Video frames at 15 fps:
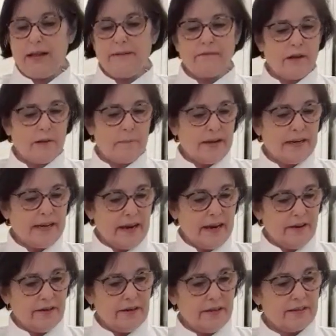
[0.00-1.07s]
I've got my
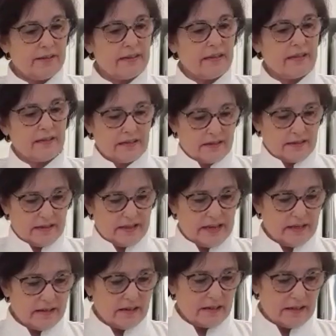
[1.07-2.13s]
carrots,
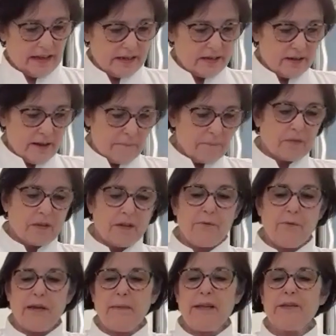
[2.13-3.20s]
thin sliced.
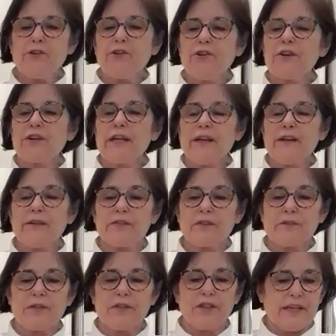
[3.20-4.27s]
You want to make sure your carrots
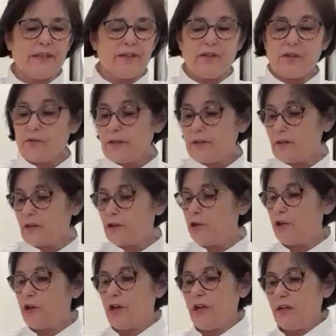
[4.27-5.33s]
are thin so they'll
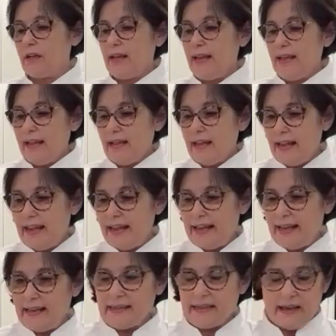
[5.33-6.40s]
cook.
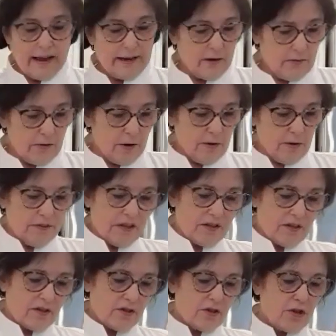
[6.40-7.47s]
And I don't know if
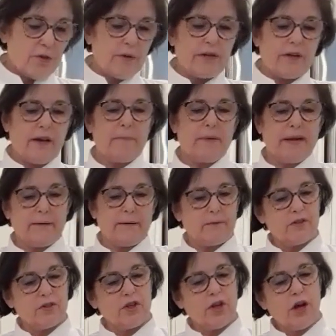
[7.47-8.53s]
this is true or not, but I
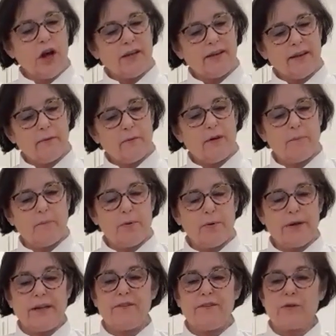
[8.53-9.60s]
was taught at one
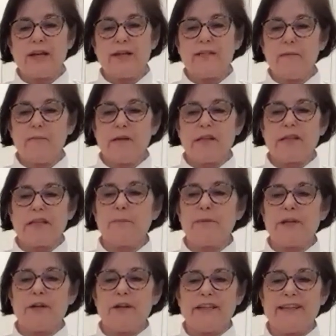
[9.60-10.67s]
point if you cut them a little
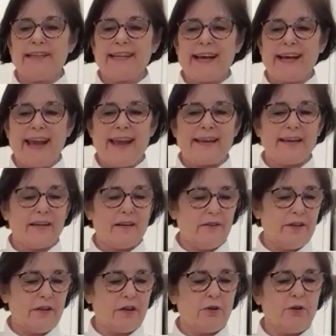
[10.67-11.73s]
bit on a diagonal,
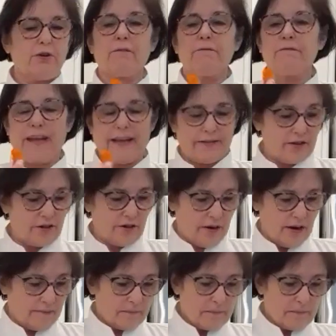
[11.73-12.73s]
they'll cook faster.